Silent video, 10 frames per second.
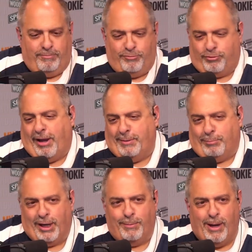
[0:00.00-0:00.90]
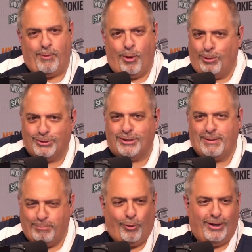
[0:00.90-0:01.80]
tried to bring them up almost
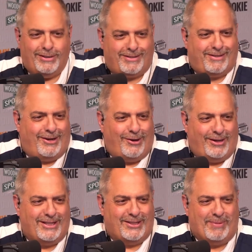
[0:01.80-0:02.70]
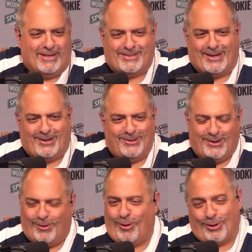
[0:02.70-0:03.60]
like boys. You know, I did the best I could.
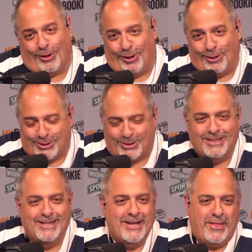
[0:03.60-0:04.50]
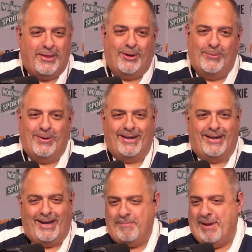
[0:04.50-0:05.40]
They're all girls, though. But
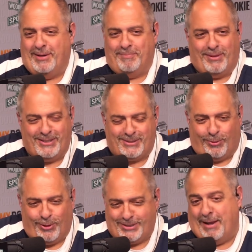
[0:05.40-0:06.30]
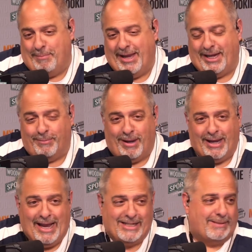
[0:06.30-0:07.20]
I made them play sports. Not made them. I
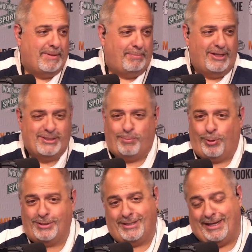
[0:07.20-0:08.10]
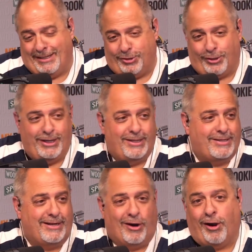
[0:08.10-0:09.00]
asked them to play sports, and they took it
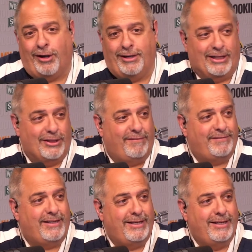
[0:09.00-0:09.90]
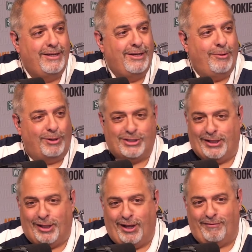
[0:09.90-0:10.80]
into their heart, and they loved it, which I
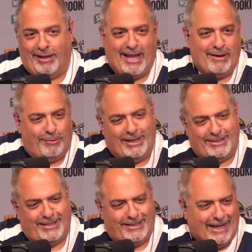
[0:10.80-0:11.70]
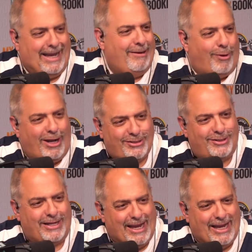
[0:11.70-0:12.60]
love. I like when they see dad
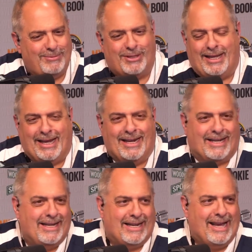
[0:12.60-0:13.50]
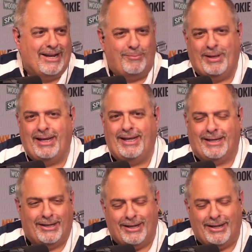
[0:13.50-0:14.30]
watching games, and they get a kick out of me. And